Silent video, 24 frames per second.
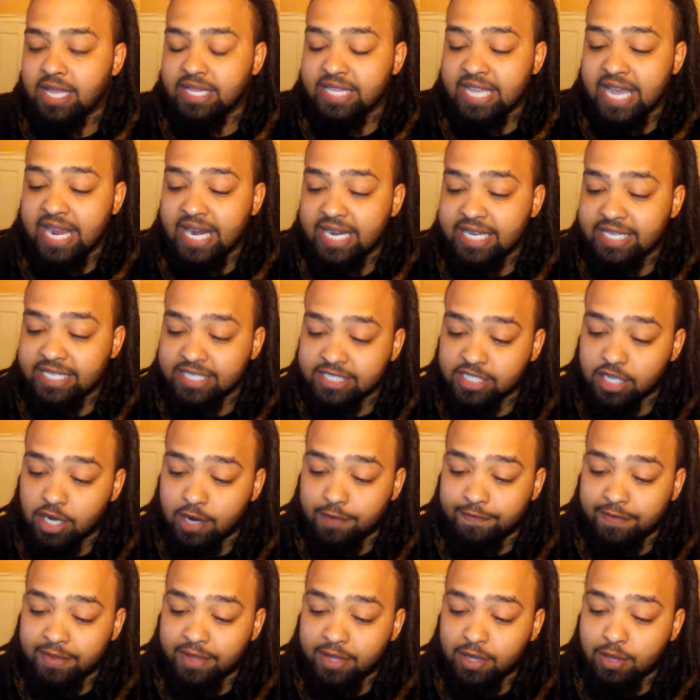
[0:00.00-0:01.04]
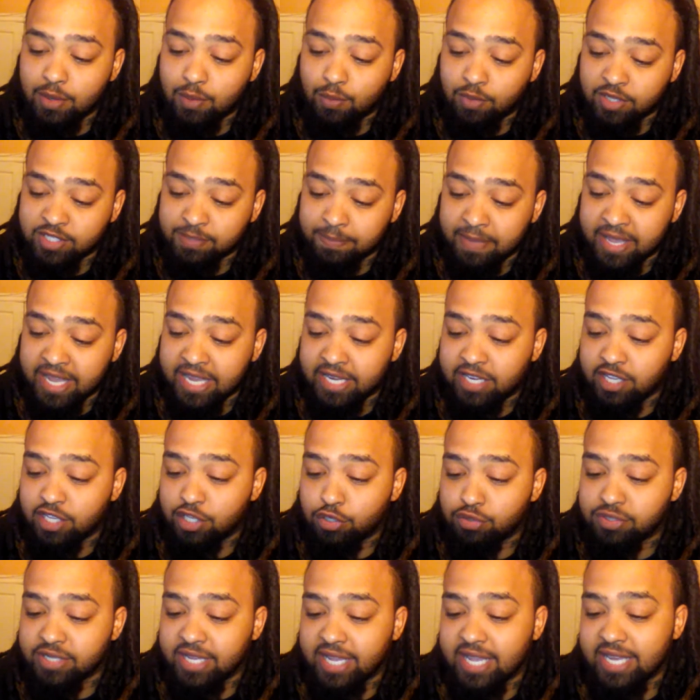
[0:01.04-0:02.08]
That discovery was made
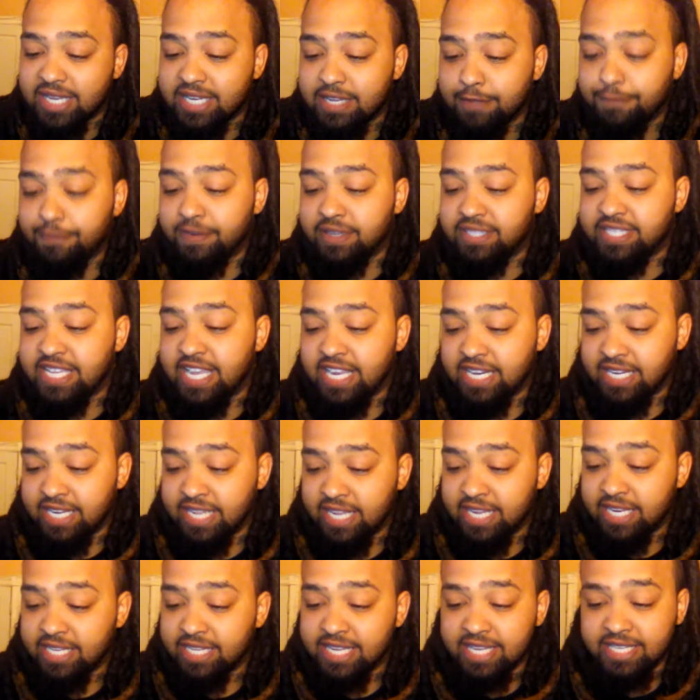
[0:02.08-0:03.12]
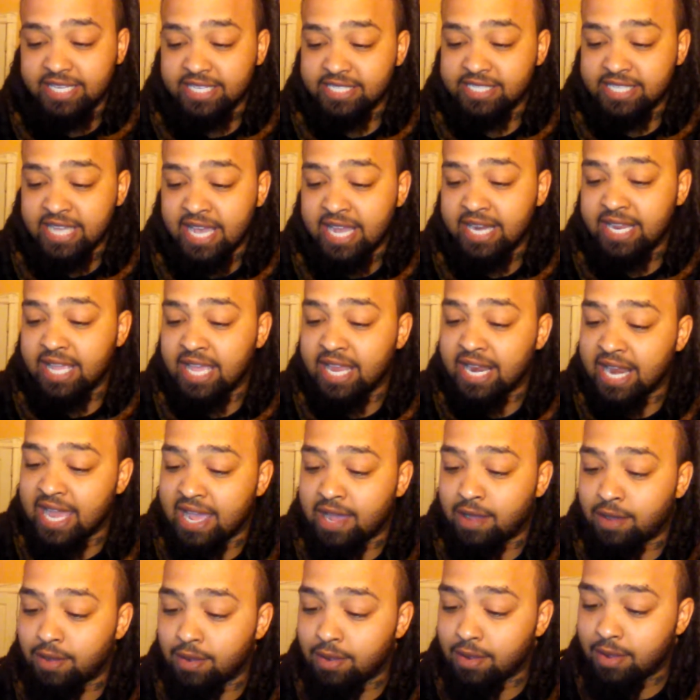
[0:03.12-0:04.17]
using a different technique that does not
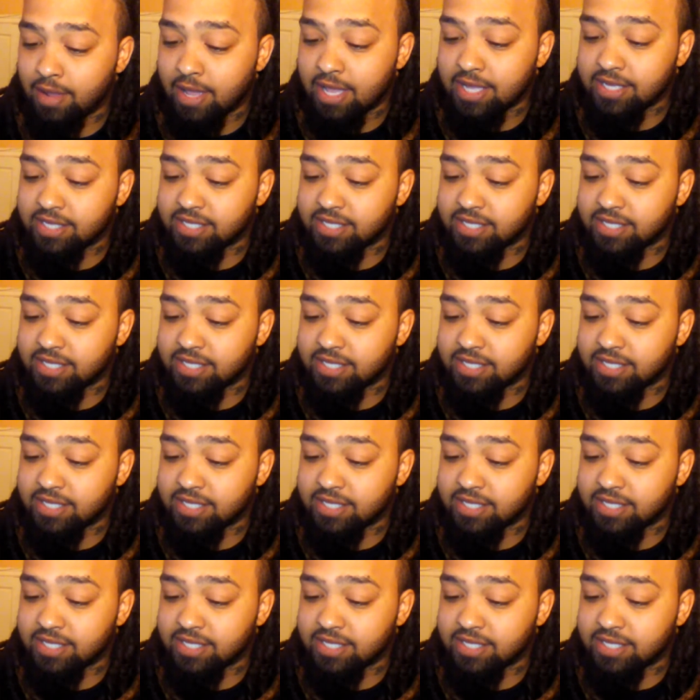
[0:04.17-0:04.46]
allow